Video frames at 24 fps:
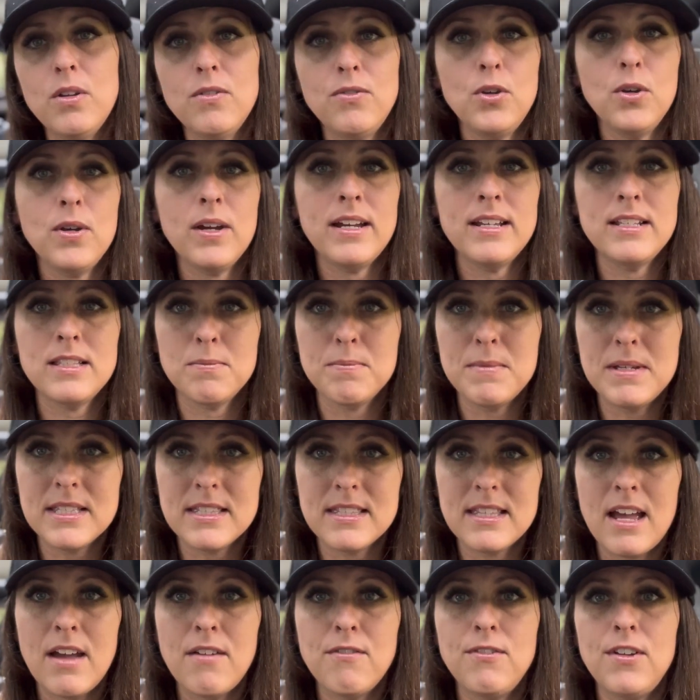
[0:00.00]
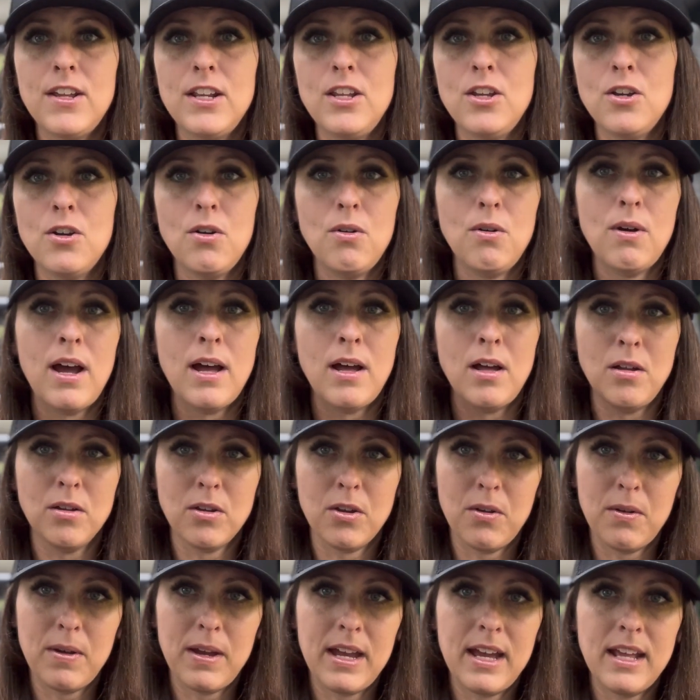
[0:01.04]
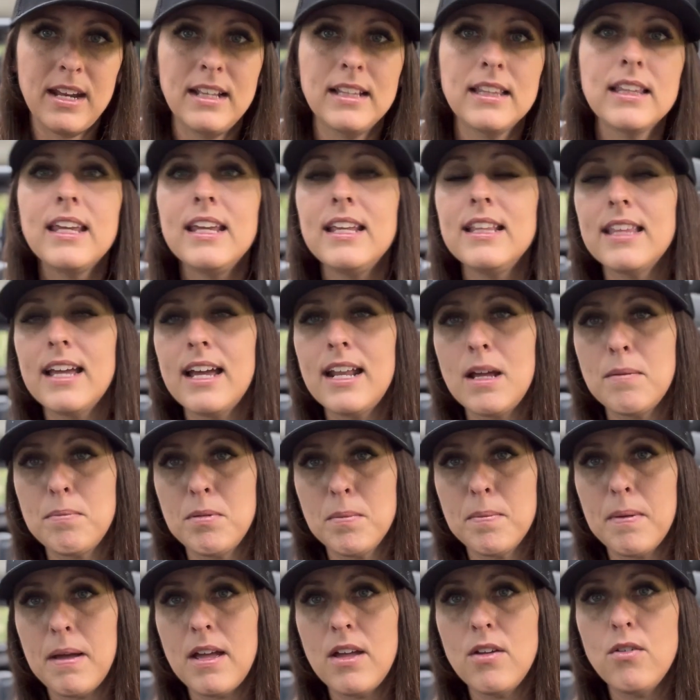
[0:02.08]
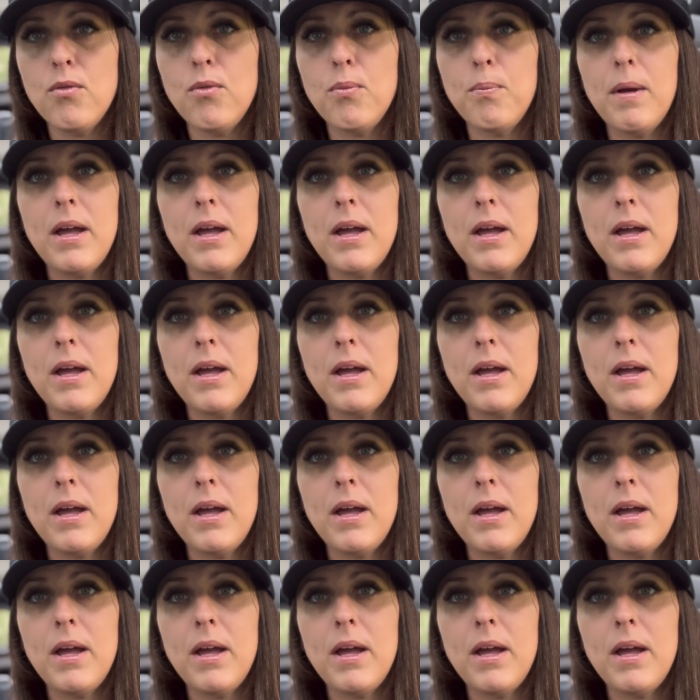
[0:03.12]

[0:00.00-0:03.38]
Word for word: If you guys missed that video, I'll go ahead and link that up above.